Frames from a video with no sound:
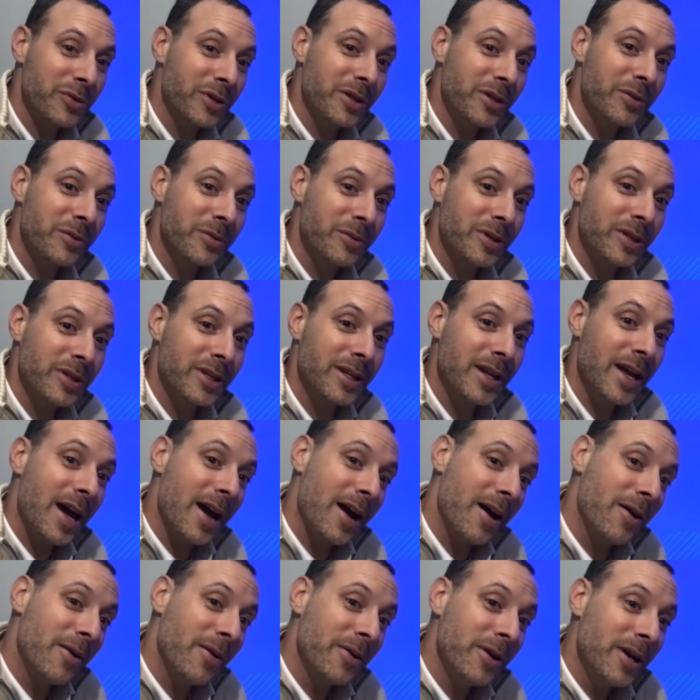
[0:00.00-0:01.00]
reunion
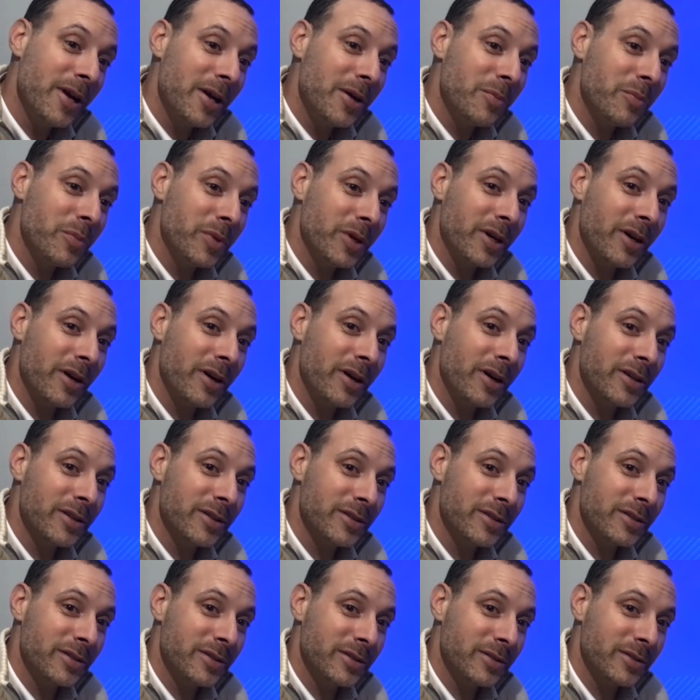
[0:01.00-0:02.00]
now,
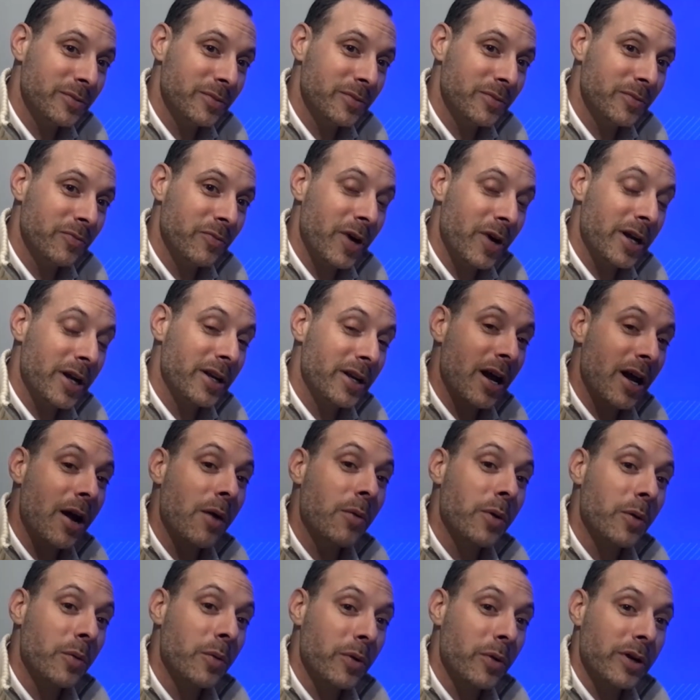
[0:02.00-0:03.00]
because right now
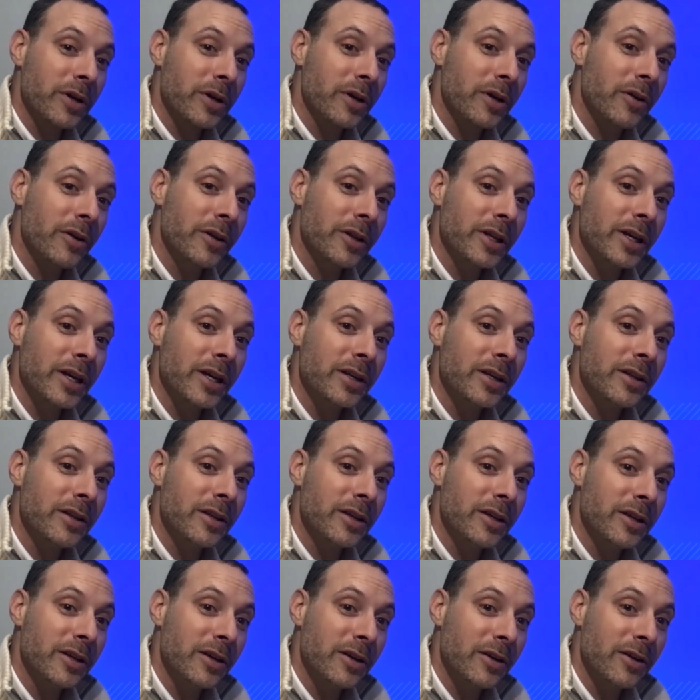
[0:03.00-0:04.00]
we're working on the end of the
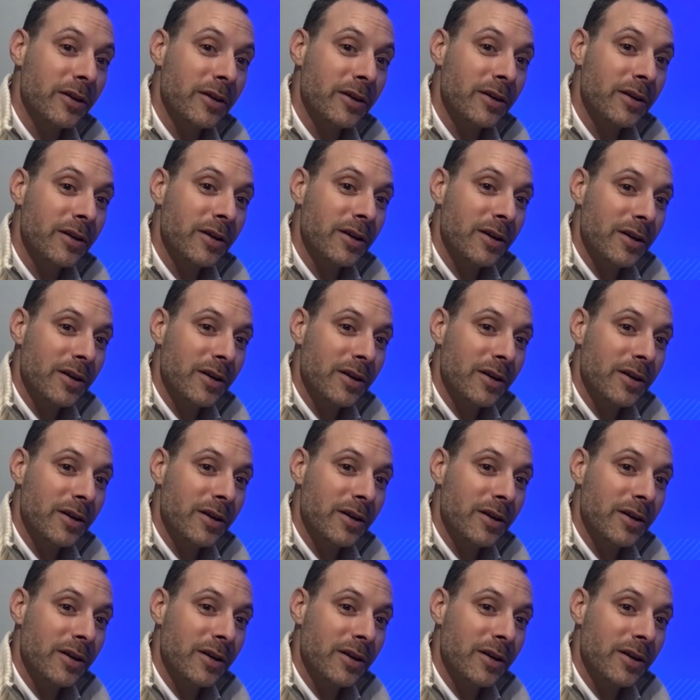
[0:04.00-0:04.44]
year